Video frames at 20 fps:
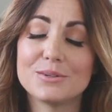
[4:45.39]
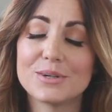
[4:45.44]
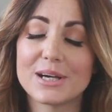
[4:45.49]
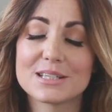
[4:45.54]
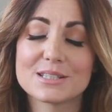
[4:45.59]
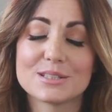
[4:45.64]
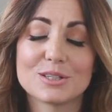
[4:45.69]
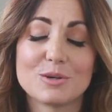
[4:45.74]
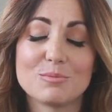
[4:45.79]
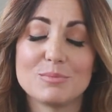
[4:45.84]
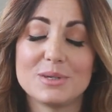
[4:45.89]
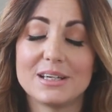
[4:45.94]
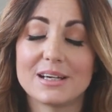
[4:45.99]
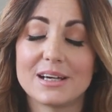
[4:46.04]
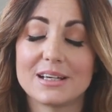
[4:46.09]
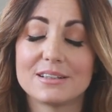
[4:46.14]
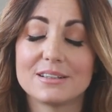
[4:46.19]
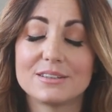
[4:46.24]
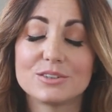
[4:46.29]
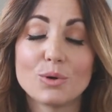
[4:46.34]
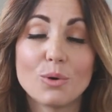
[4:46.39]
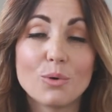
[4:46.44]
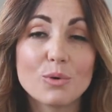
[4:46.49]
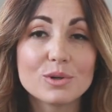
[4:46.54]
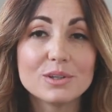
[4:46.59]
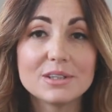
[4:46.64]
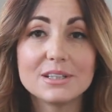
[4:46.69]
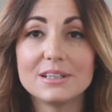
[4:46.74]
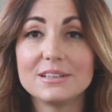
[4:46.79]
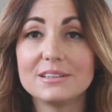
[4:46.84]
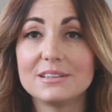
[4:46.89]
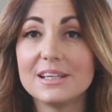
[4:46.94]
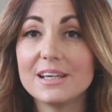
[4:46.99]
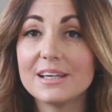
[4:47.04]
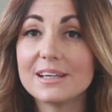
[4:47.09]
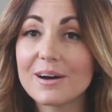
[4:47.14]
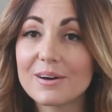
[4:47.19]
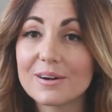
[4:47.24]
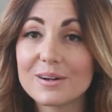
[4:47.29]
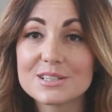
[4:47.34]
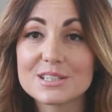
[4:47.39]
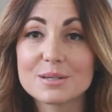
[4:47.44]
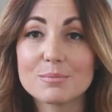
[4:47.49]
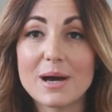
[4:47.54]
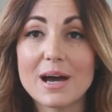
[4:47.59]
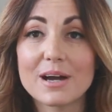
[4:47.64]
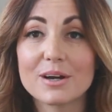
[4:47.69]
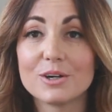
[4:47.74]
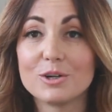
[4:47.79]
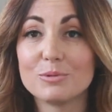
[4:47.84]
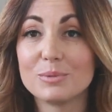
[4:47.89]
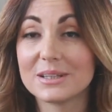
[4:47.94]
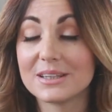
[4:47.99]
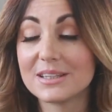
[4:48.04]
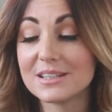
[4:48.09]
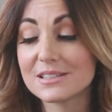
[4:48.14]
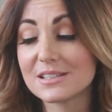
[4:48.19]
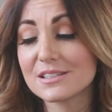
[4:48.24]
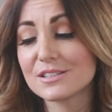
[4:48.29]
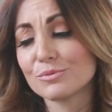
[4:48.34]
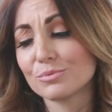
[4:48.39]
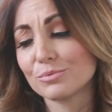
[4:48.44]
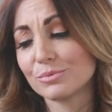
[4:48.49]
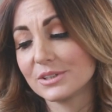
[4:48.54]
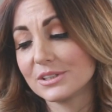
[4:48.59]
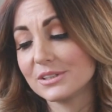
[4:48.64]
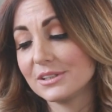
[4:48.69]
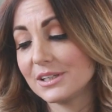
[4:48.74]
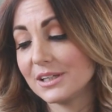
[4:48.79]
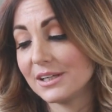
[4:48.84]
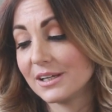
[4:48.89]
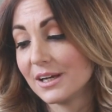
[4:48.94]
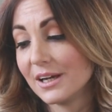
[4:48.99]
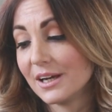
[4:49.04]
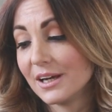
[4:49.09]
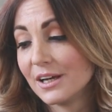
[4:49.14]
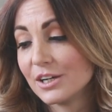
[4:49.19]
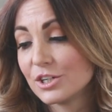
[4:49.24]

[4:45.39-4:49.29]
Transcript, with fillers: You guys know me. I totally geek out on tobacco, but this is really,